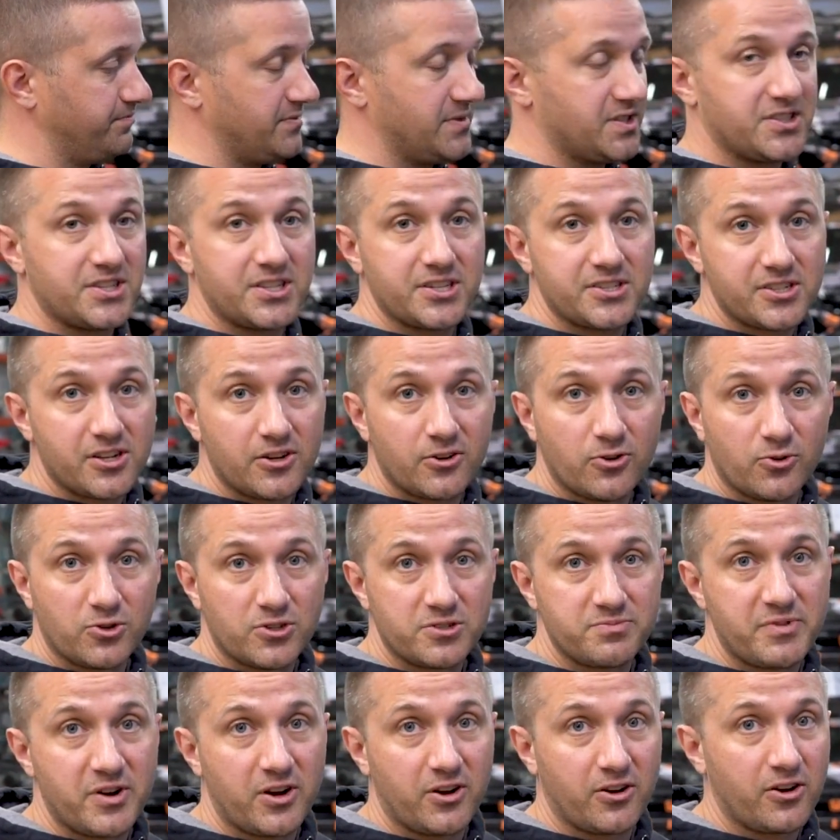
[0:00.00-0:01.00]
600
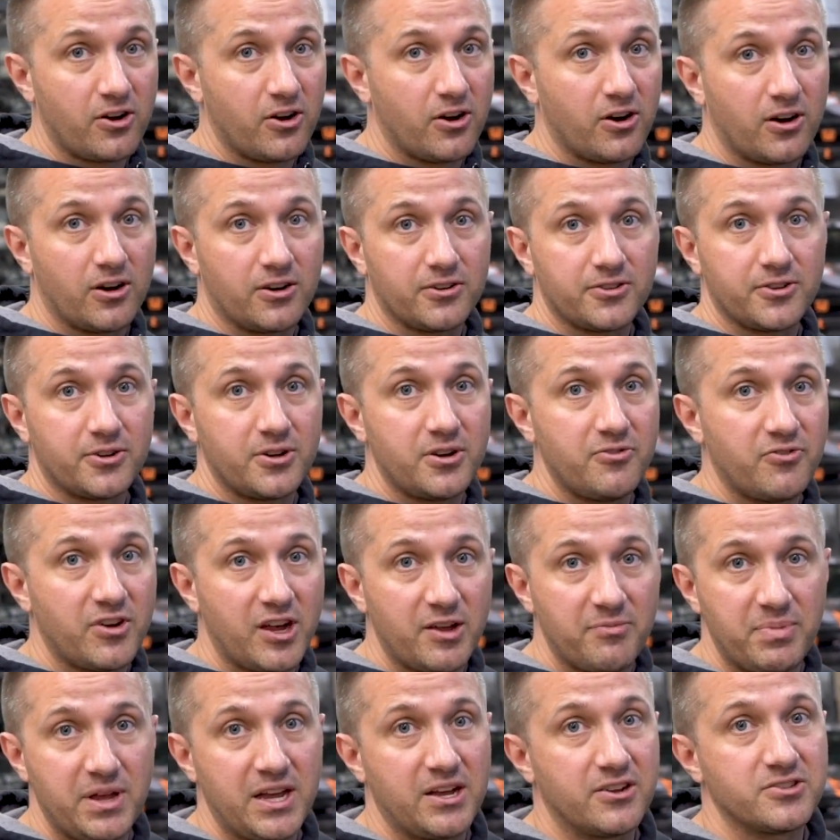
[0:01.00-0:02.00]
horsepower car,
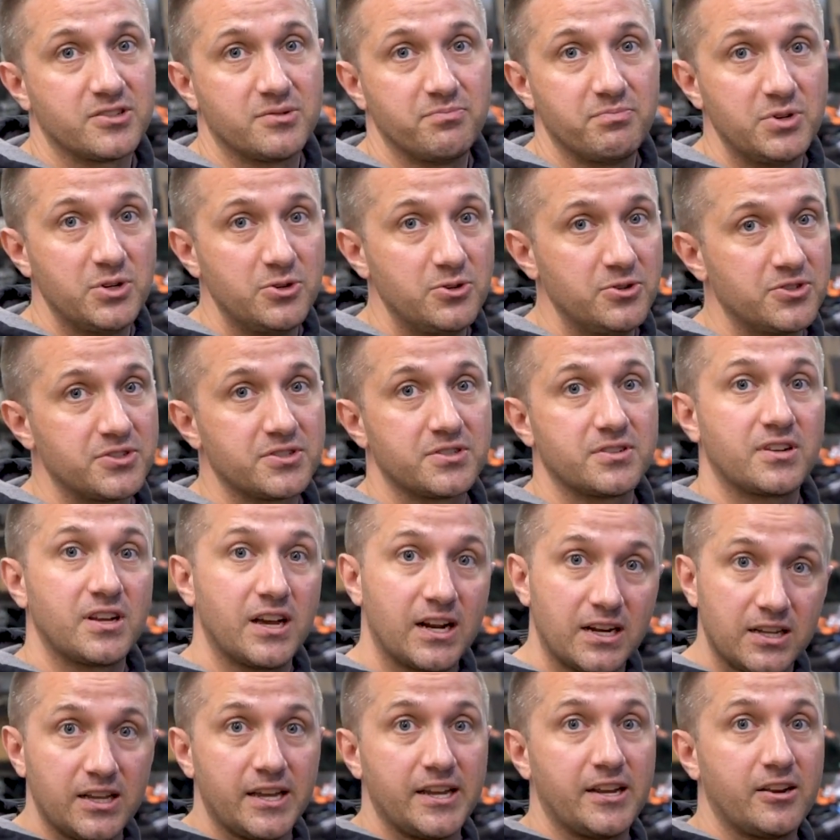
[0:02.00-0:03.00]
35 pounds of boost,
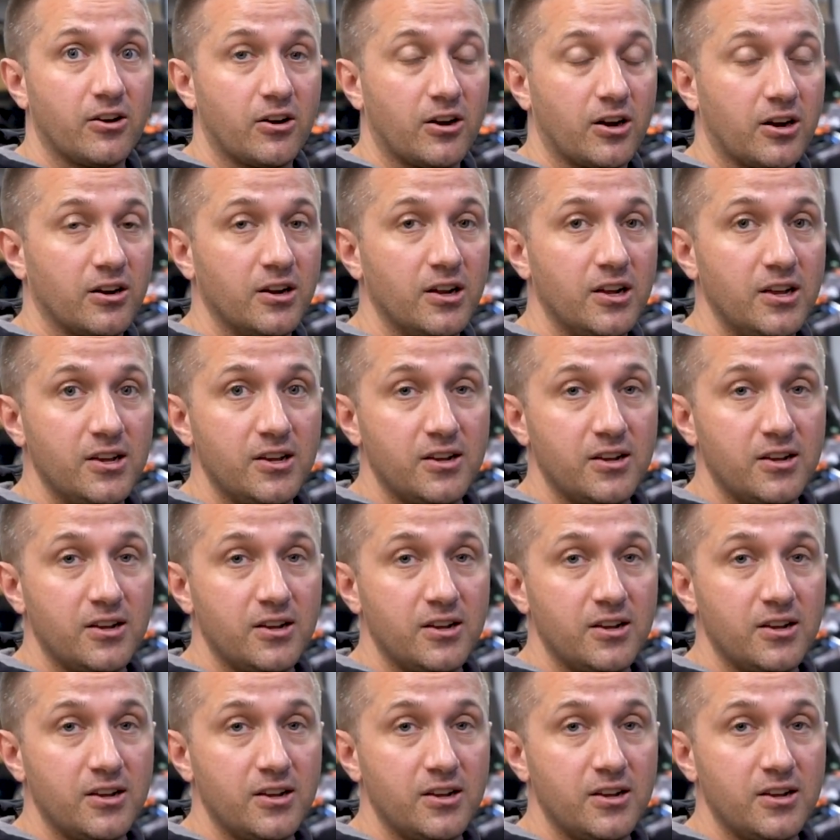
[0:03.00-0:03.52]
kind of like our